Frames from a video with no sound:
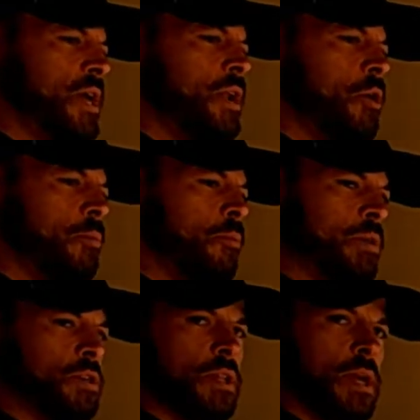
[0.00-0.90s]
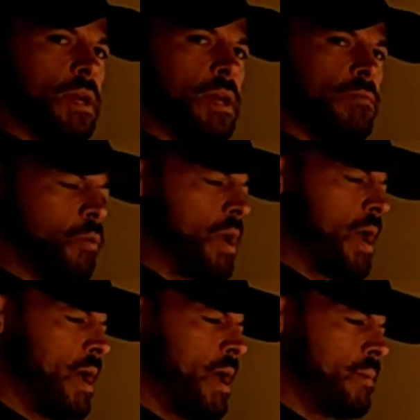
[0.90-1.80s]
I know personally, when I
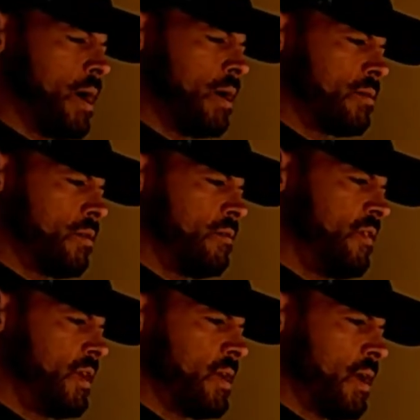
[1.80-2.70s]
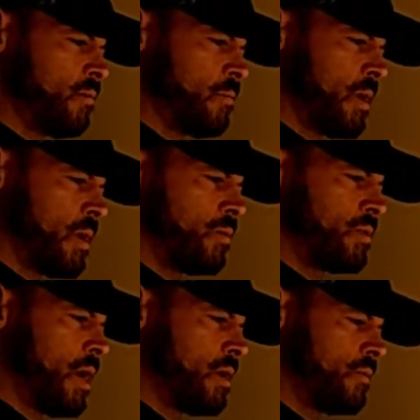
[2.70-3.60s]
had my third fit done with my
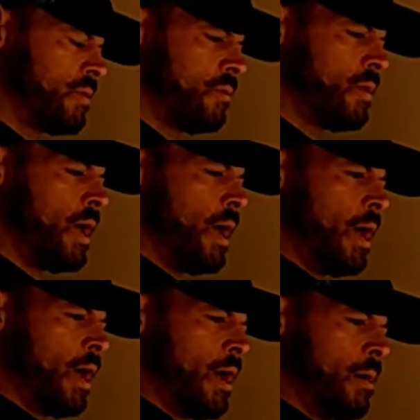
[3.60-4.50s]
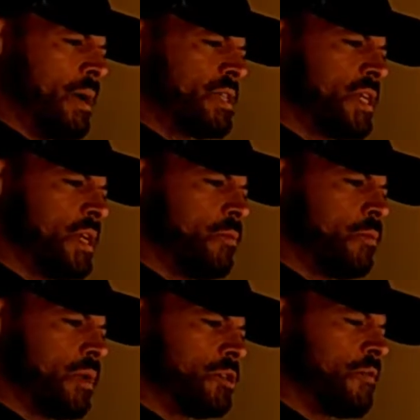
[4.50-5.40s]
Quintana Roo, my seat
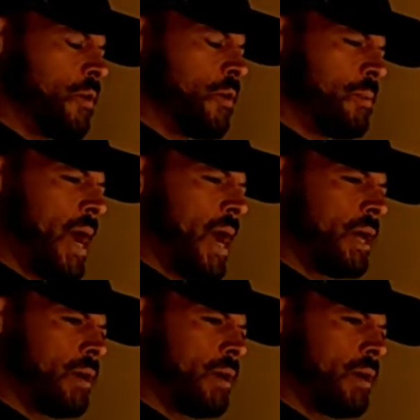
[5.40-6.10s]
was too far back.